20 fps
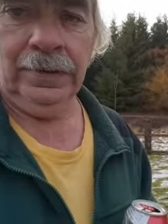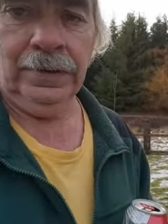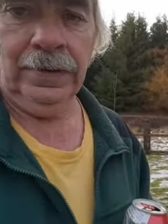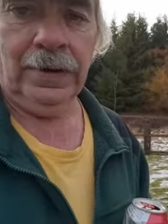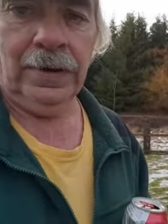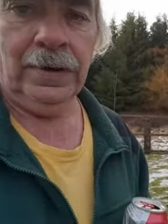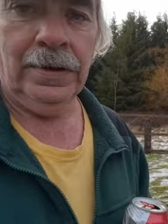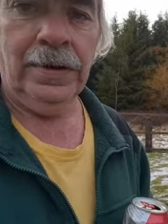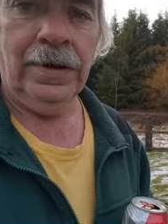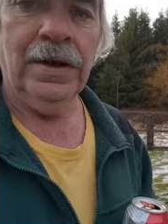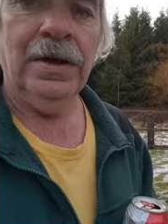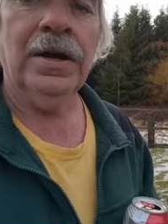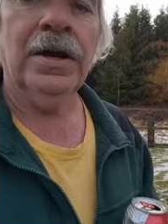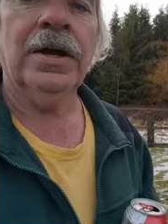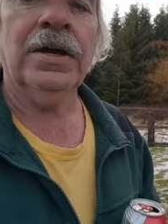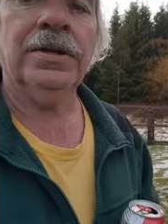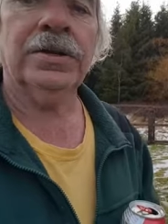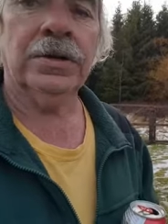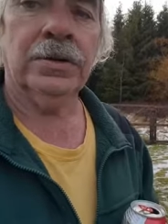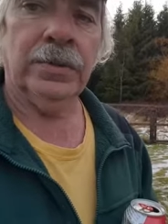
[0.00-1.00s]
Okay.
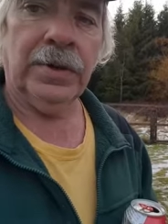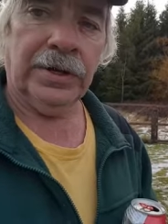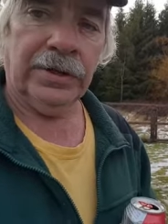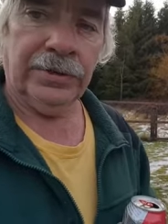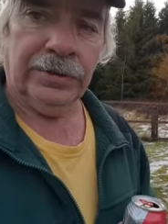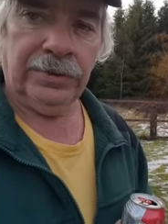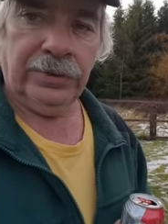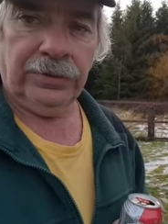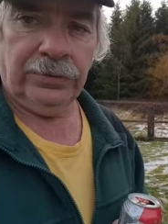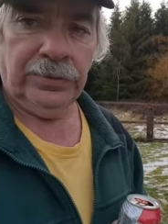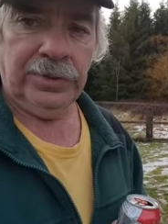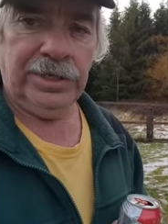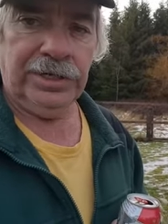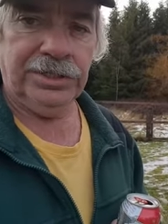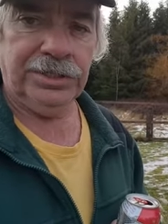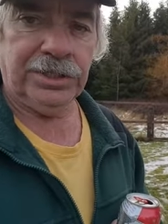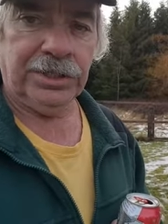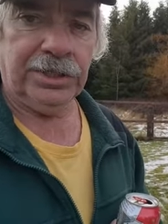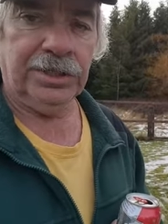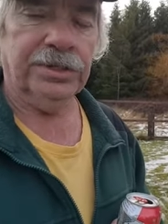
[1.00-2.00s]
So we got three
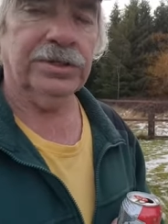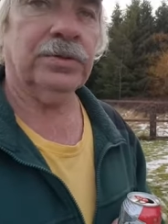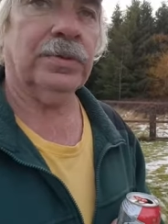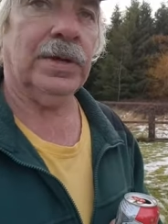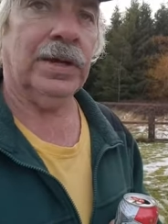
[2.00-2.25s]
chickens.